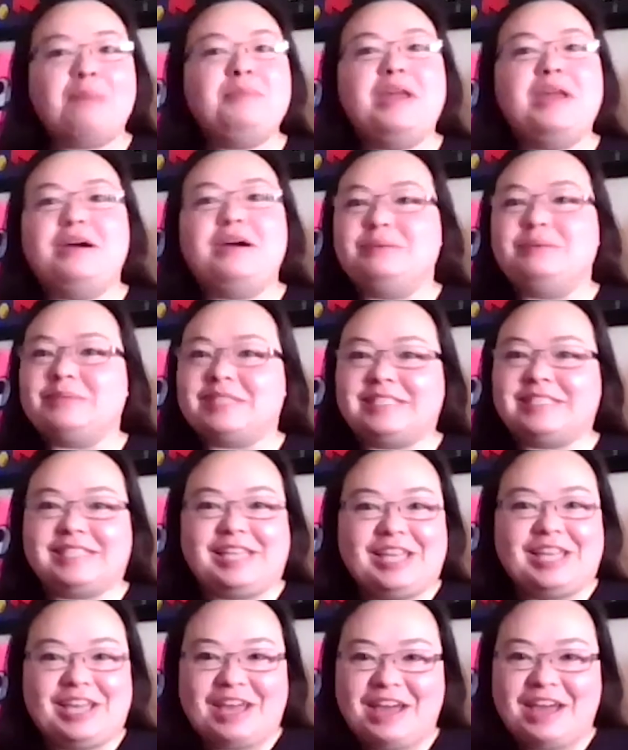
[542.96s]

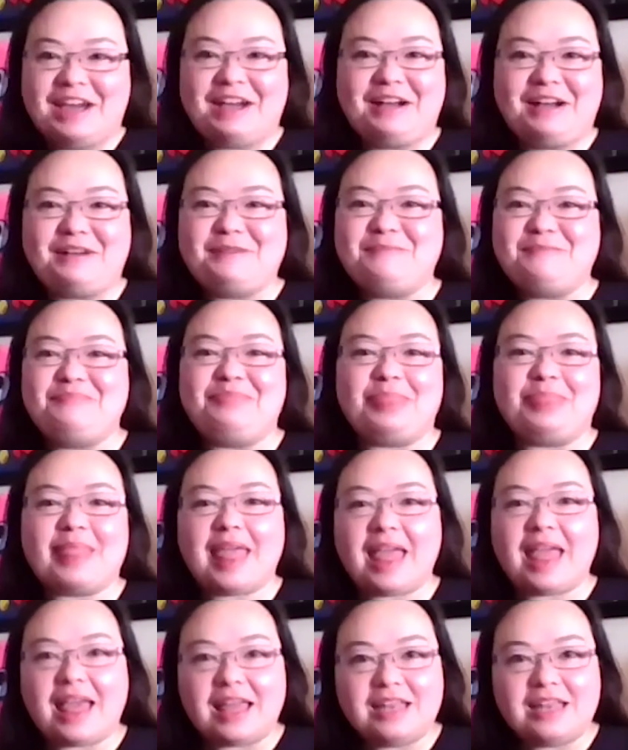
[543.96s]
notes, and
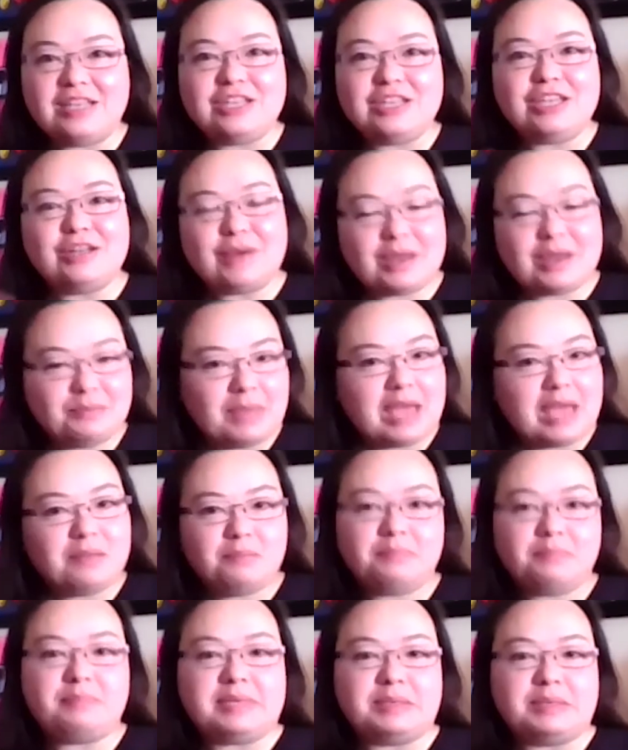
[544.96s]

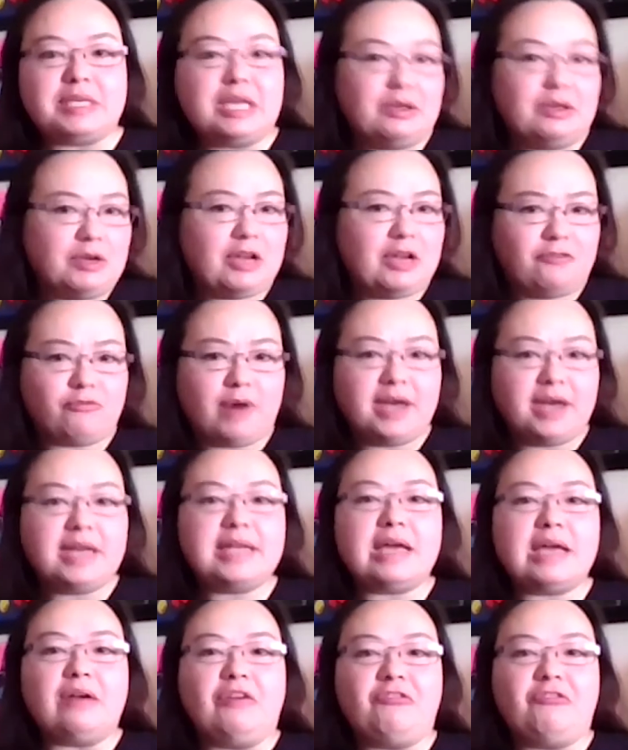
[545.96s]
kind of writing
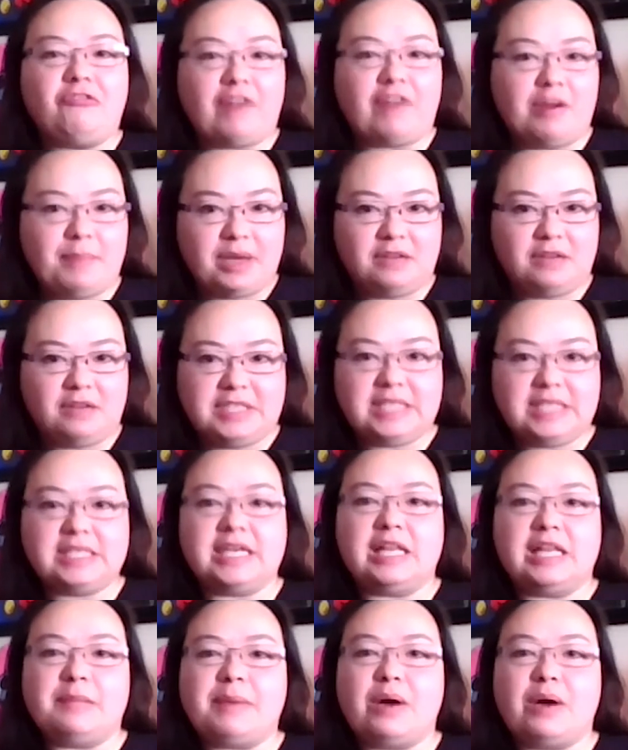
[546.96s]
down a fair amount of
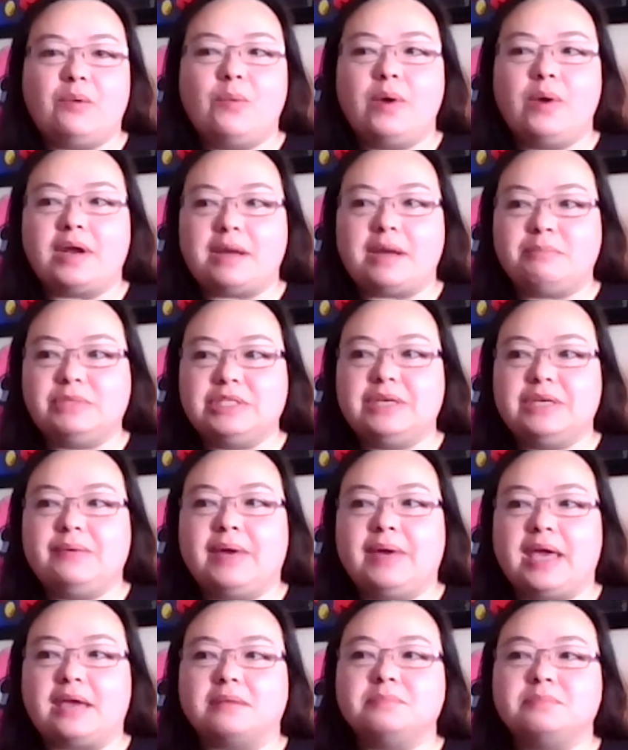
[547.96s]
detail about what I'm
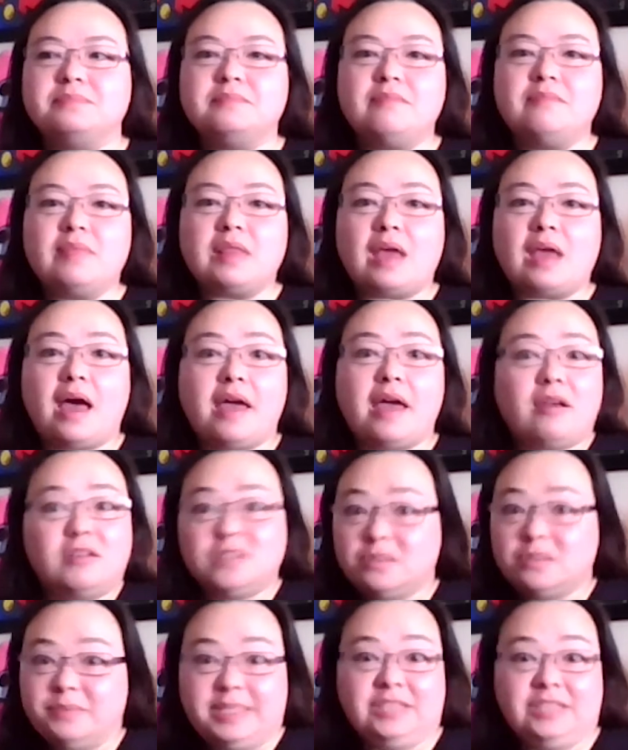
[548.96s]
doing. I
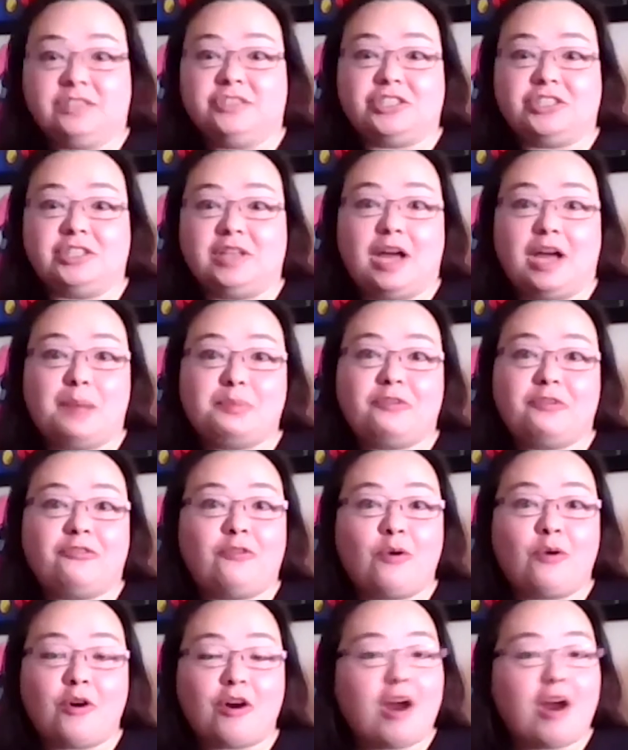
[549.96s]
also research a lot
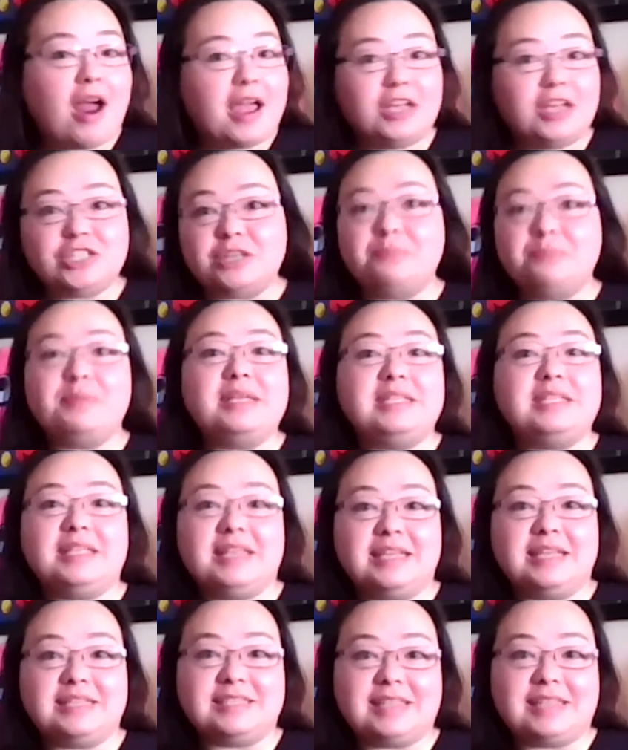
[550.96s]
before I jump into
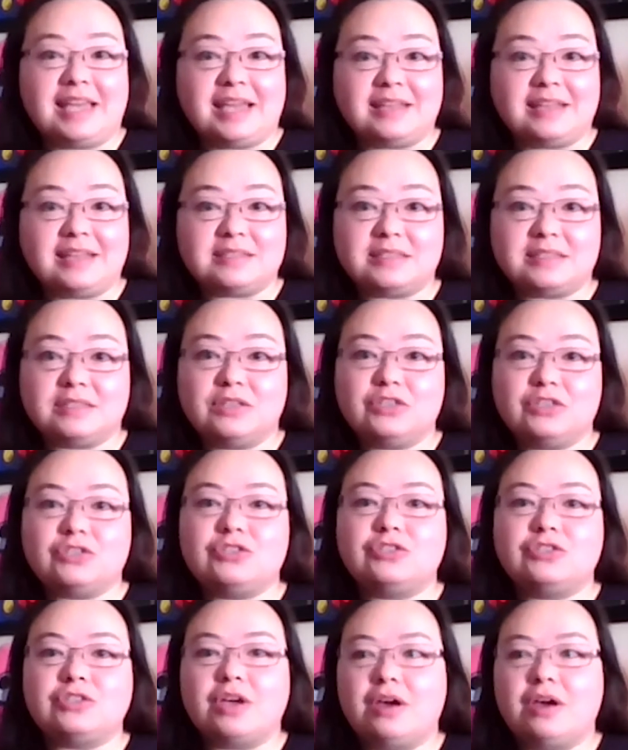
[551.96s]
these things.
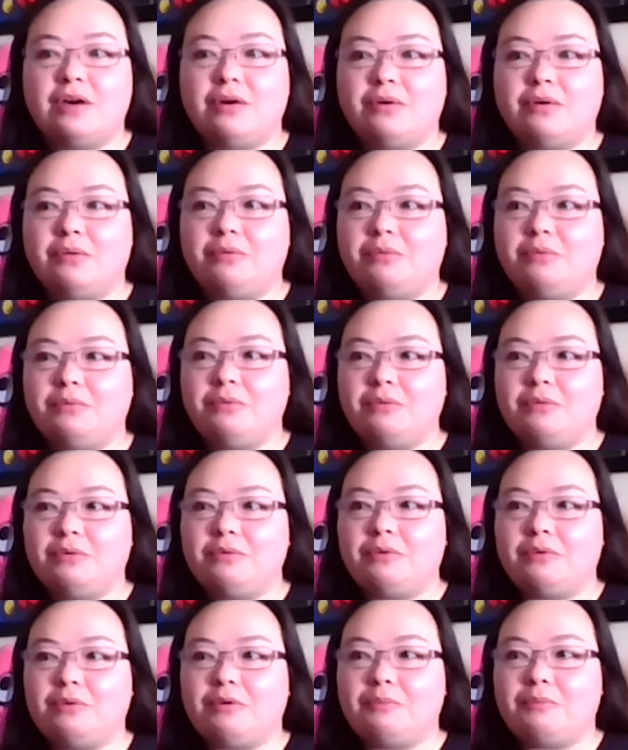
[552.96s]
So
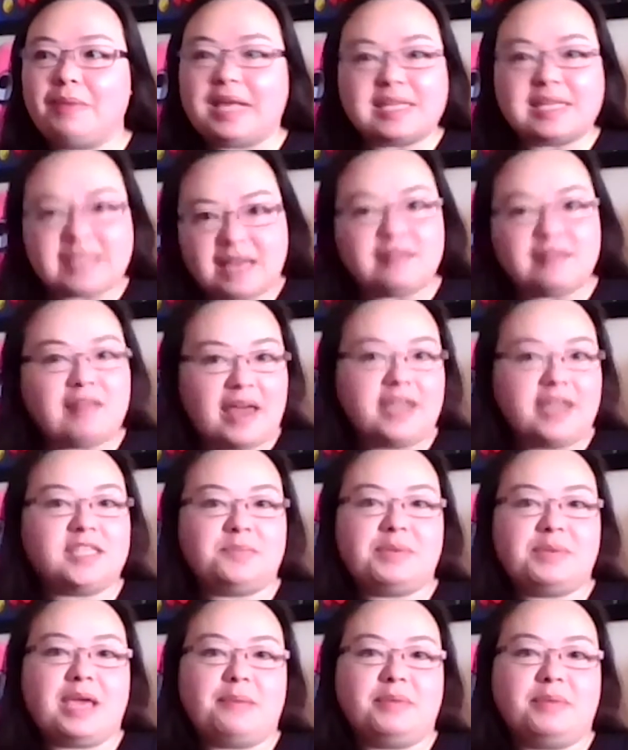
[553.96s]
because I like to
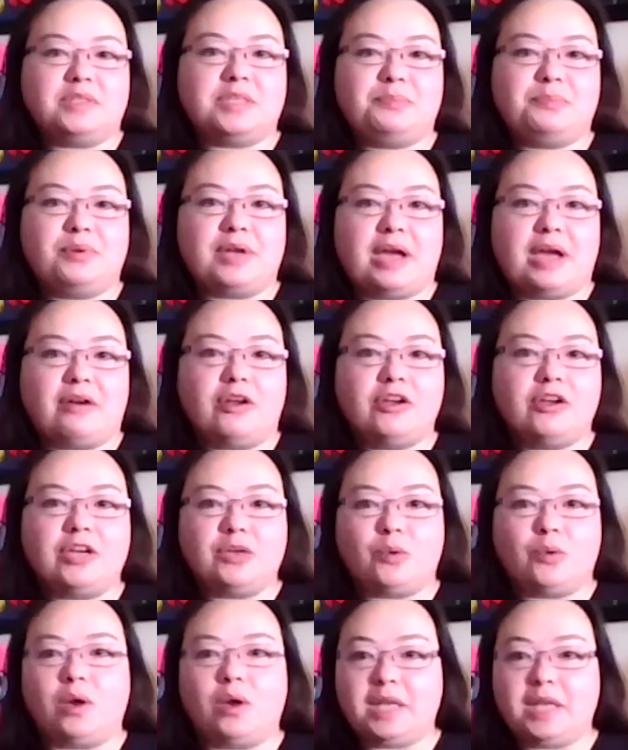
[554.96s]
be able to put out a
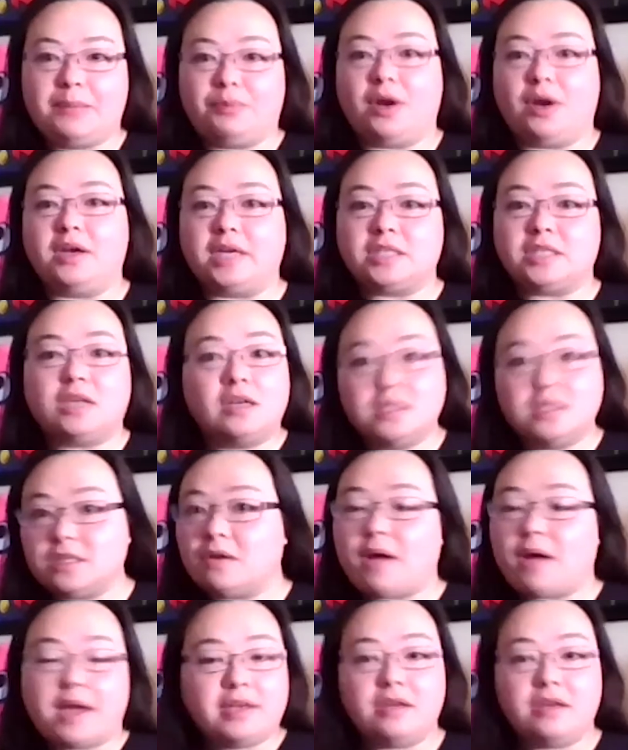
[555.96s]
good quality product.
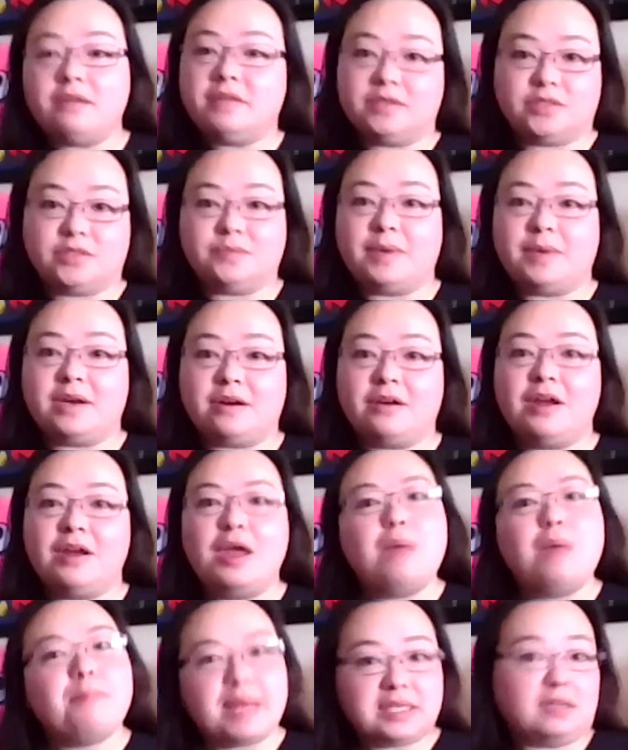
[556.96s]
Also, I know this sweater
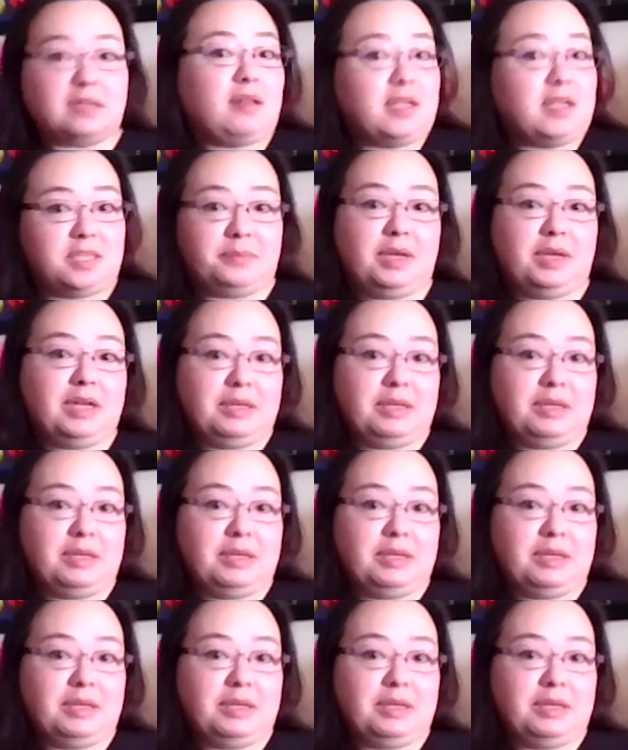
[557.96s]
meant a lot to